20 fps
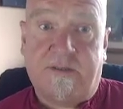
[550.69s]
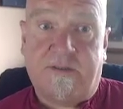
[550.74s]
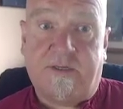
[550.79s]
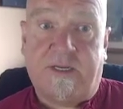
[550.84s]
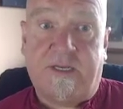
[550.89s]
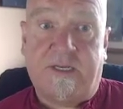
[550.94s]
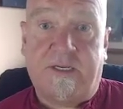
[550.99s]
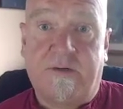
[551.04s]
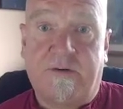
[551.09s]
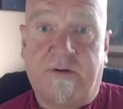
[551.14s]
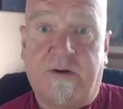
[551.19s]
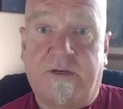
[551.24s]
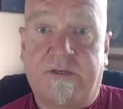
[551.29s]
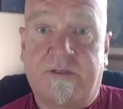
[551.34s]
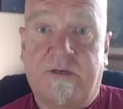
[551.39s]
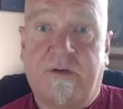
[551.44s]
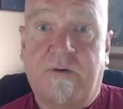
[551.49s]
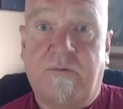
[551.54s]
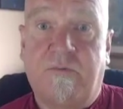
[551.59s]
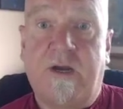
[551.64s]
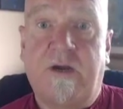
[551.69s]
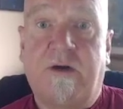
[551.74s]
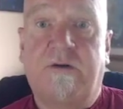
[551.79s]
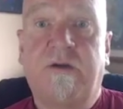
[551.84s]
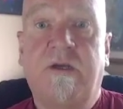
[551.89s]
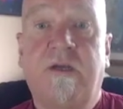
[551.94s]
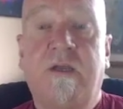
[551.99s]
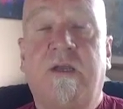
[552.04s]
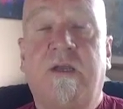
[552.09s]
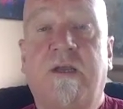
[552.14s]
I hear you ask.
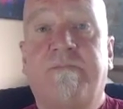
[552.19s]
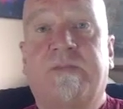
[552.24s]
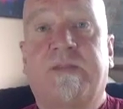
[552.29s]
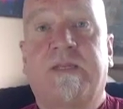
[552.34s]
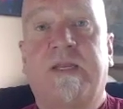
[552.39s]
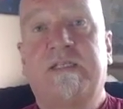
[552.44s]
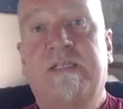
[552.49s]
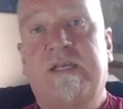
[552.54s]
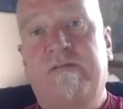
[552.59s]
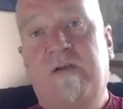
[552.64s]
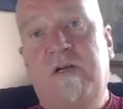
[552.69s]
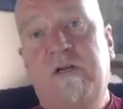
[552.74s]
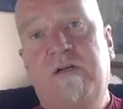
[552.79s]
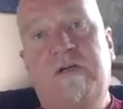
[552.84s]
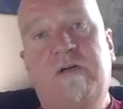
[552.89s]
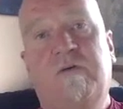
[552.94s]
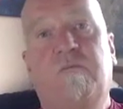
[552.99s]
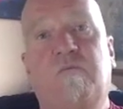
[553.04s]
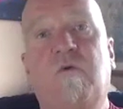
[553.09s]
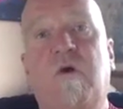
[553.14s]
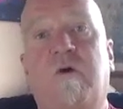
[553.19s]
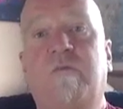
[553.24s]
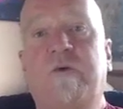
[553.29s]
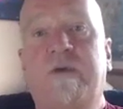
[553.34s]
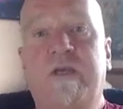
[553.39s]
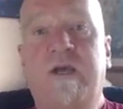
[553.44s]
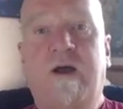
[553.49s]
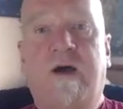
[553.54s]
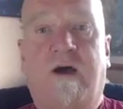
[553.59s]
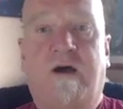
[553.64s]
Well, let's have a look at what
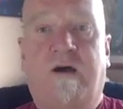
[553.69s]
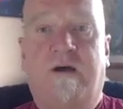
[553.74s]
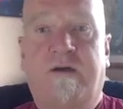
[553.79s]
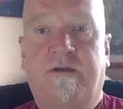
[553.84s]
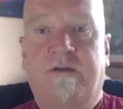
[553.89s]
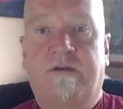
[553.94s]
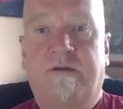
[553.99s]
we are.